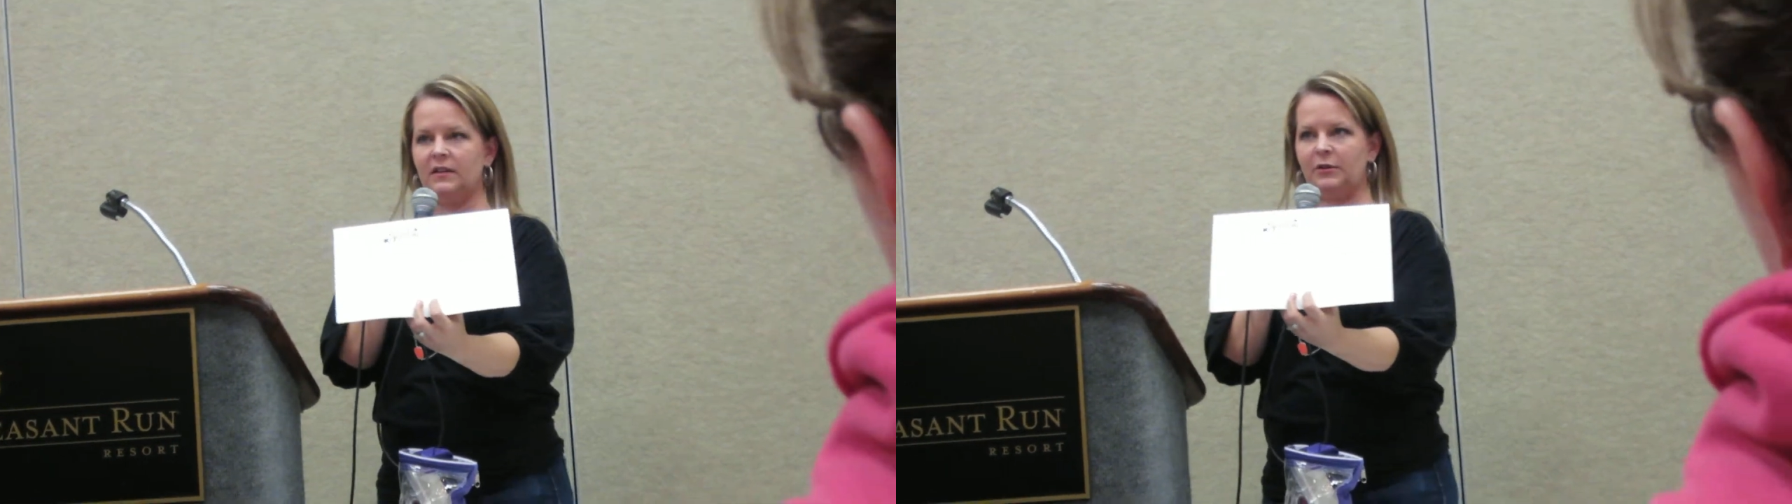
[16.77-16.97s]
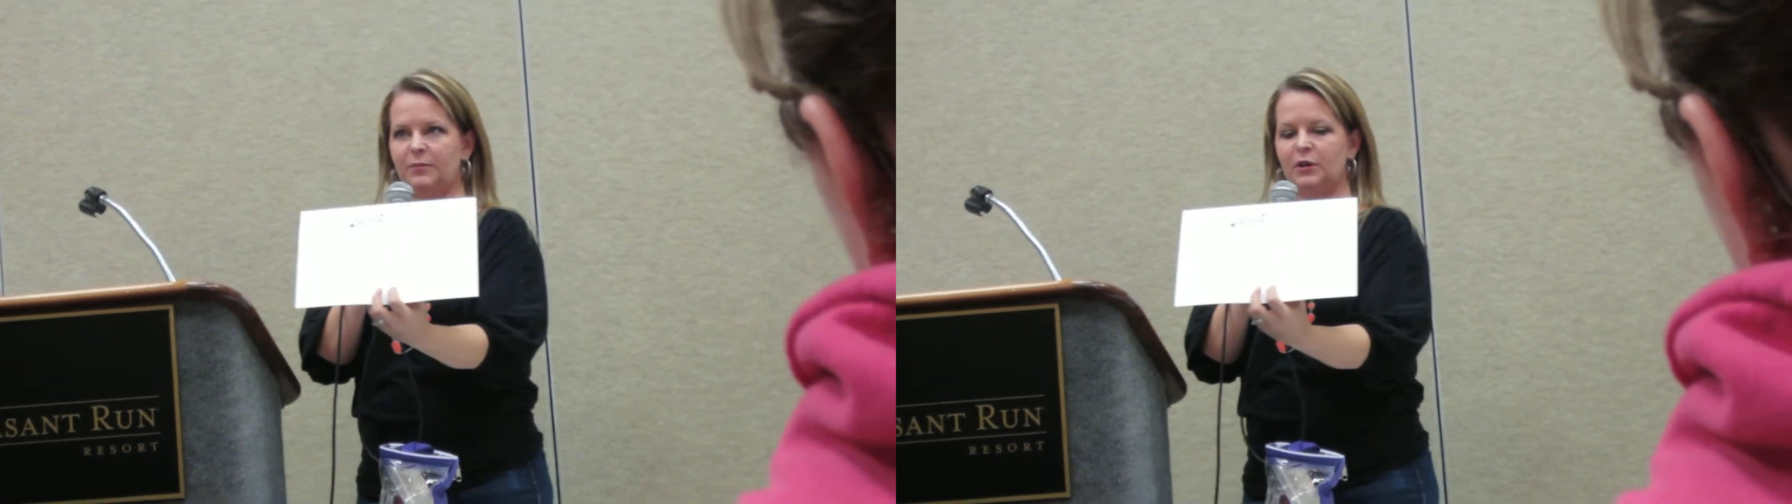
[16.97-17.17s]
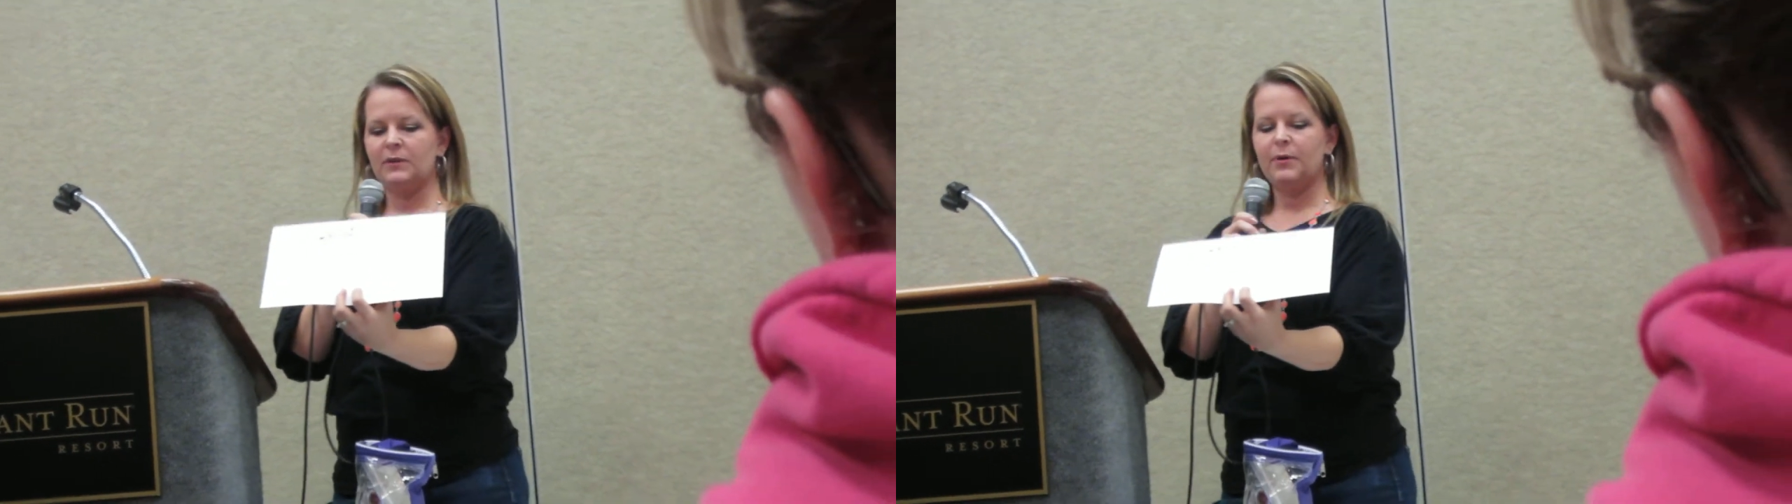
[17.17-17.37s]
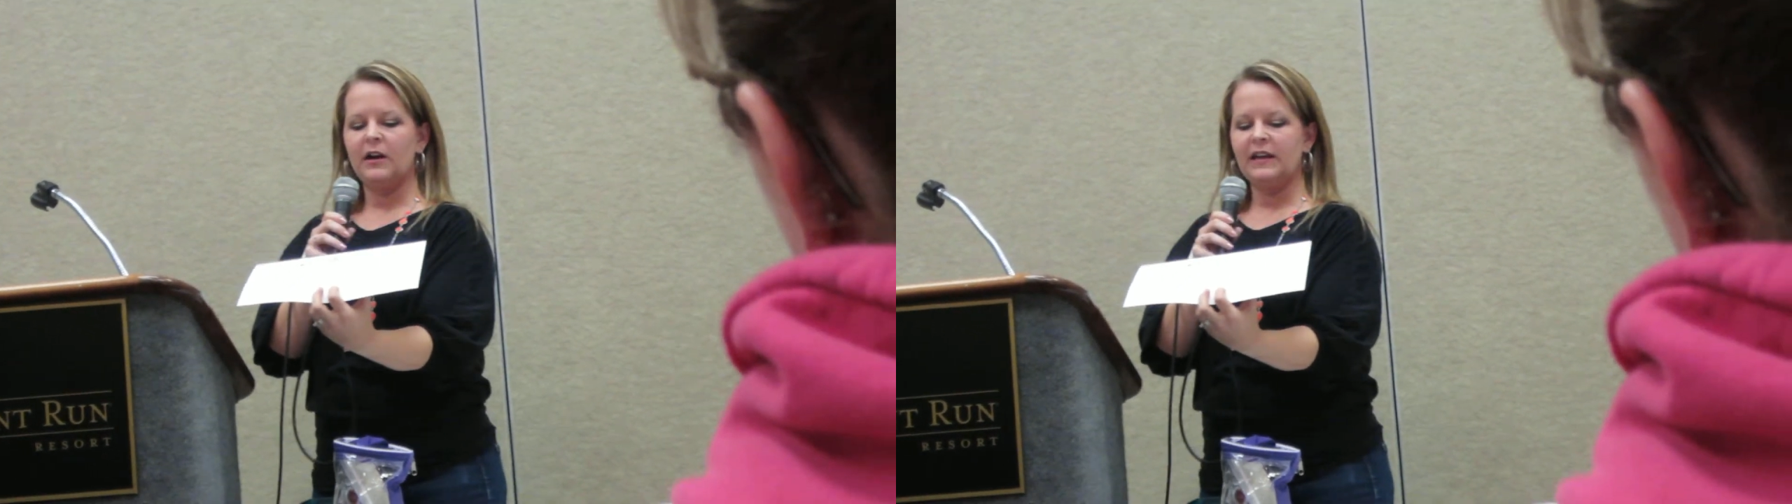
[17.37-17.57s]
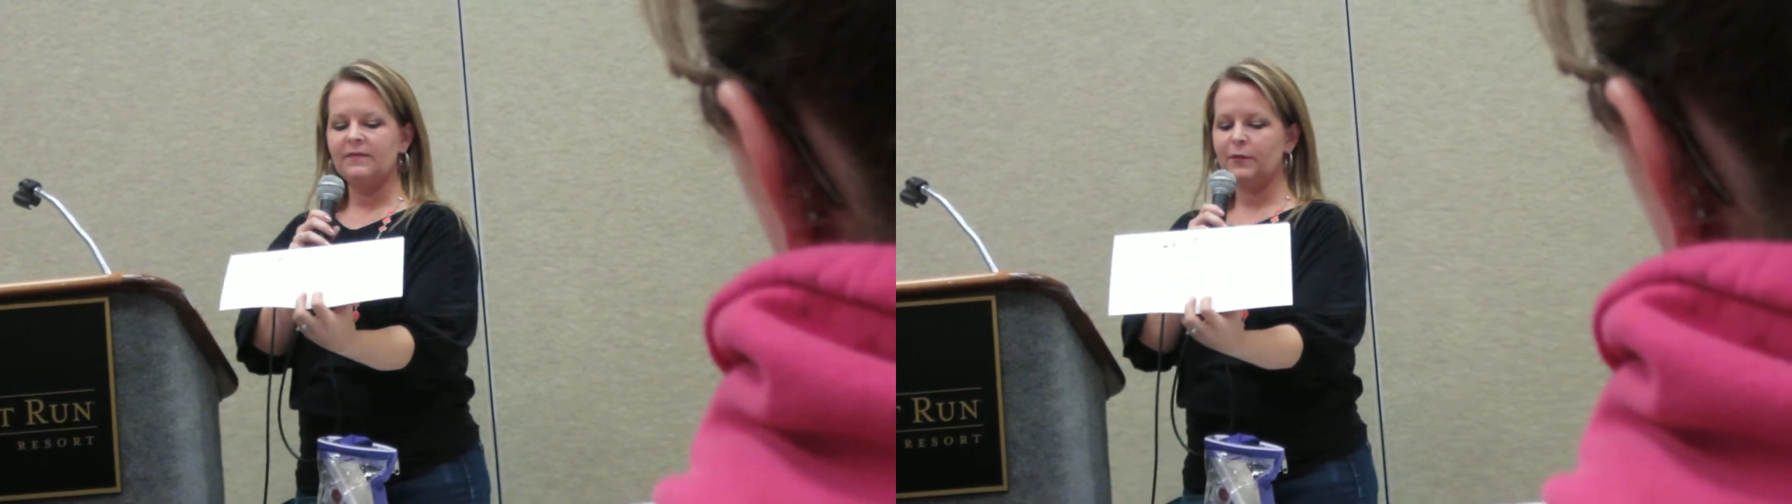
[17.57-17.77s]
you put the
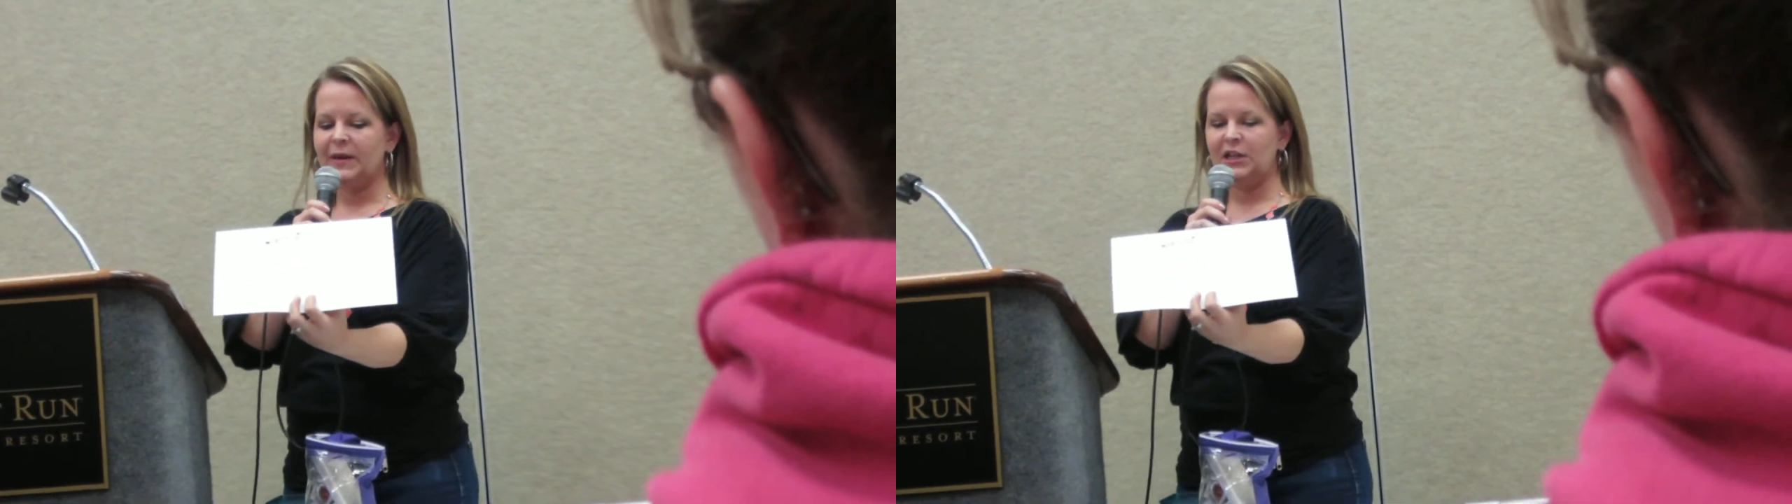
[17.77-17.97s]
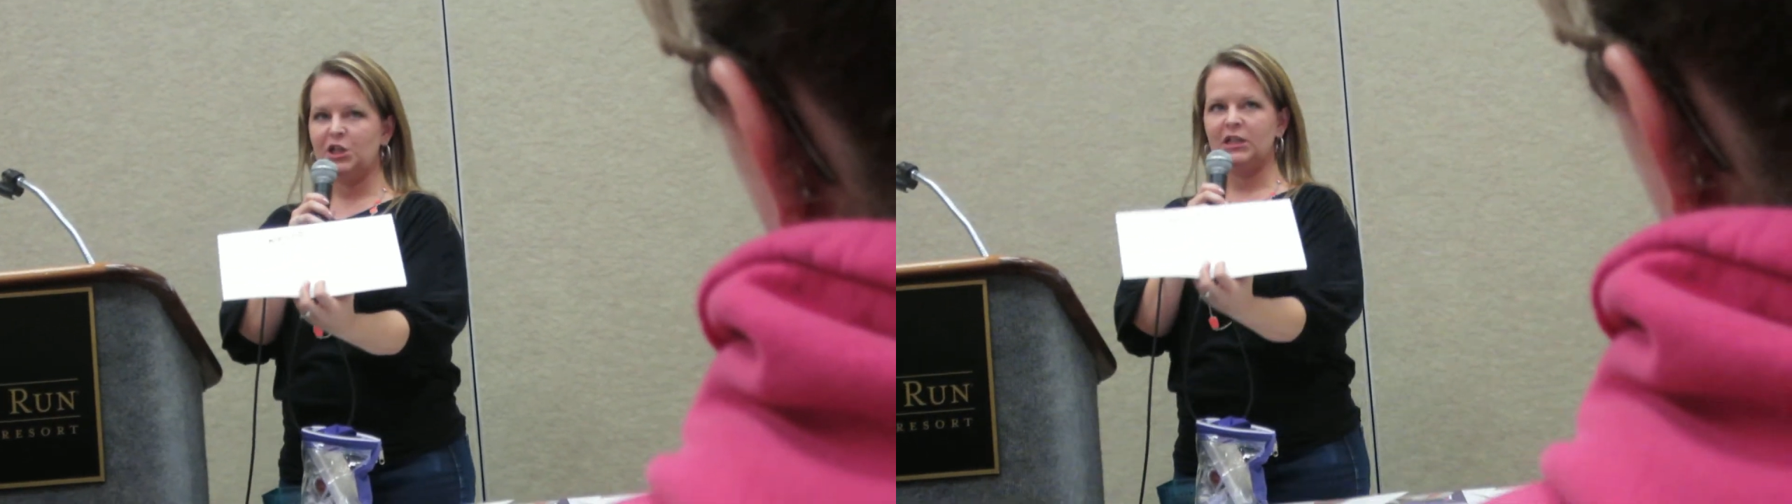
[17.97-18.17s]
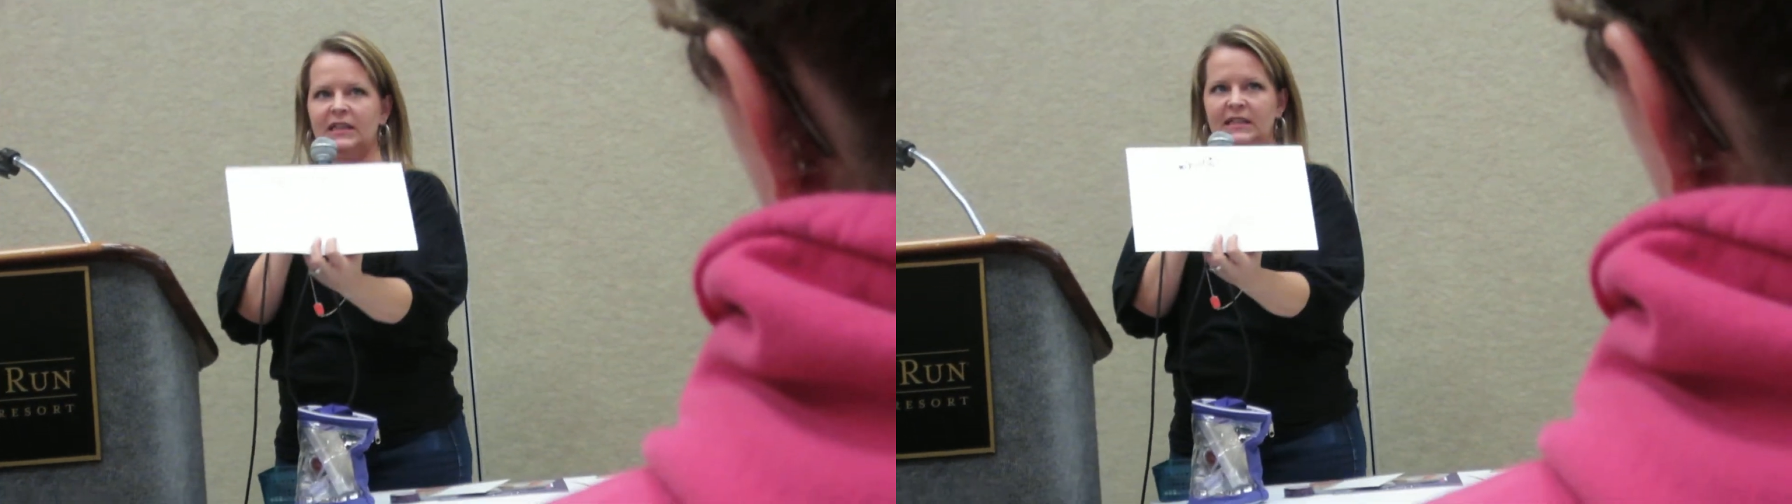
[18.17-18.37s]
party information,